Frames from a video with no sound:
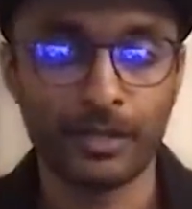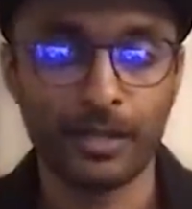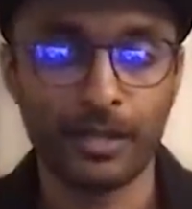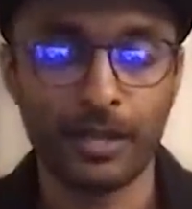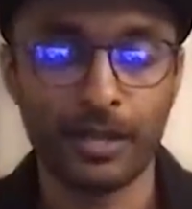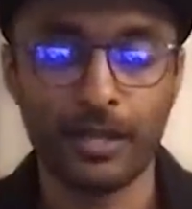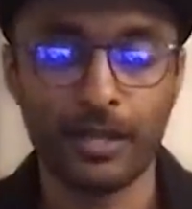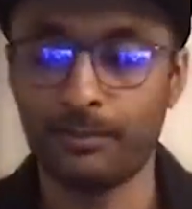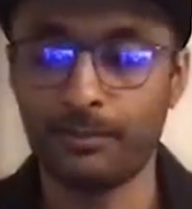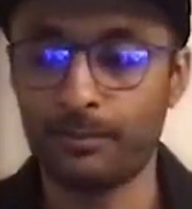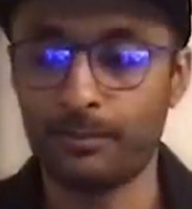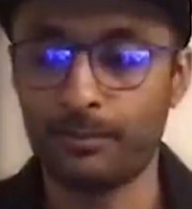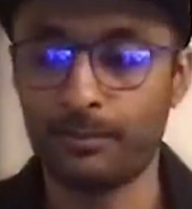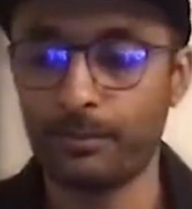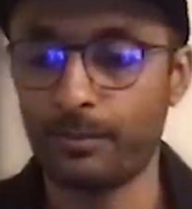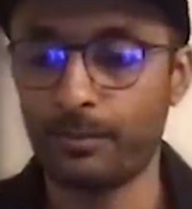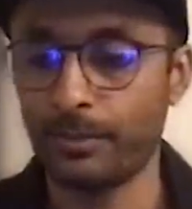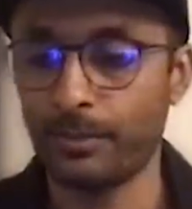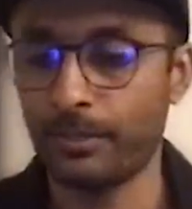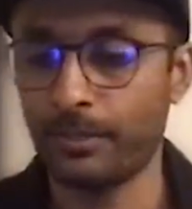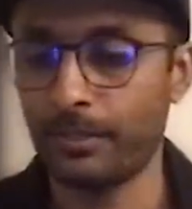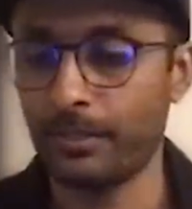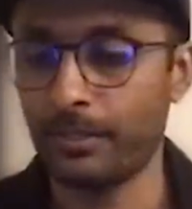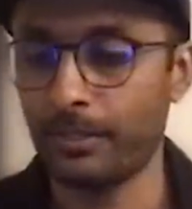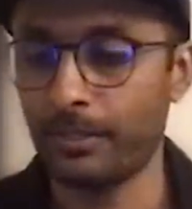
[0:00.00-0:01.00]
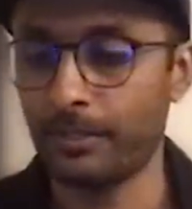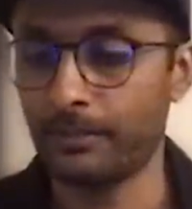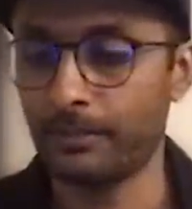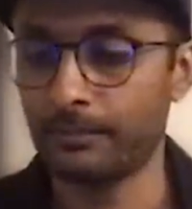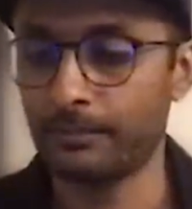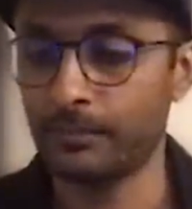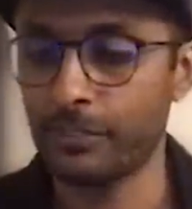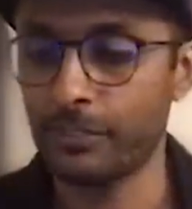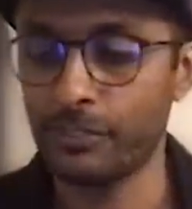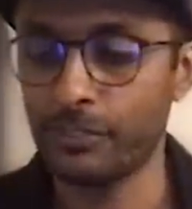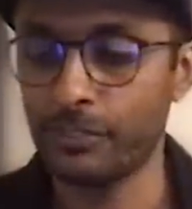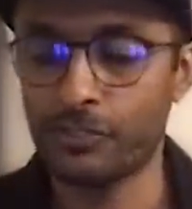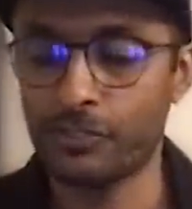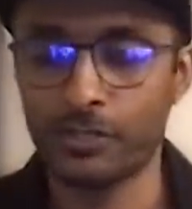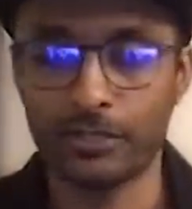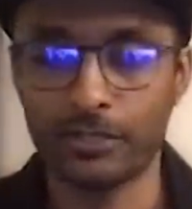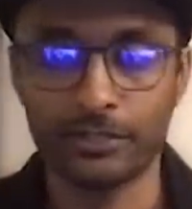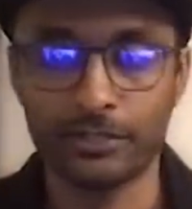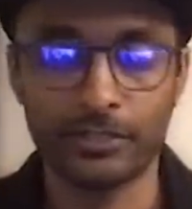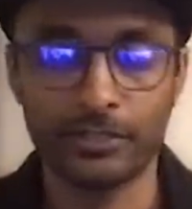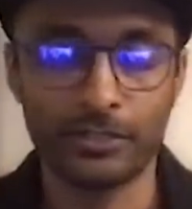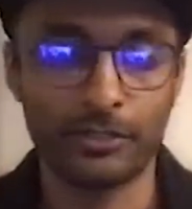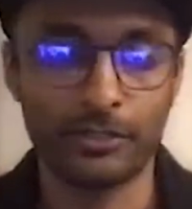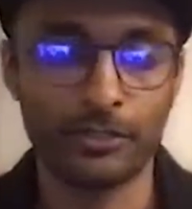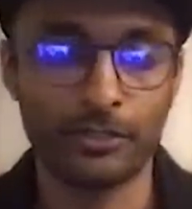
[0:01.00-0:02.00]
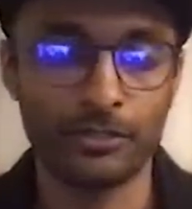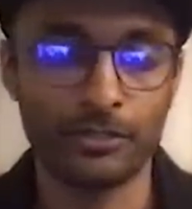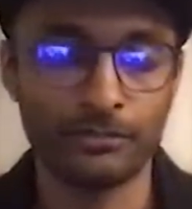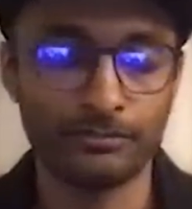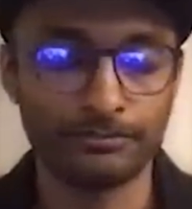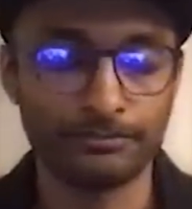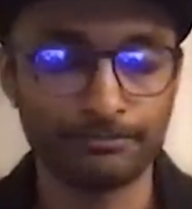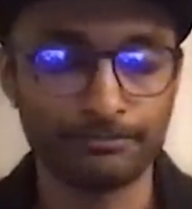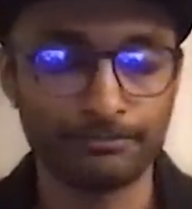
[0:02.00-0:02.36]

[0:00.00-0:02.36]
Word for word: help uh, each other grow.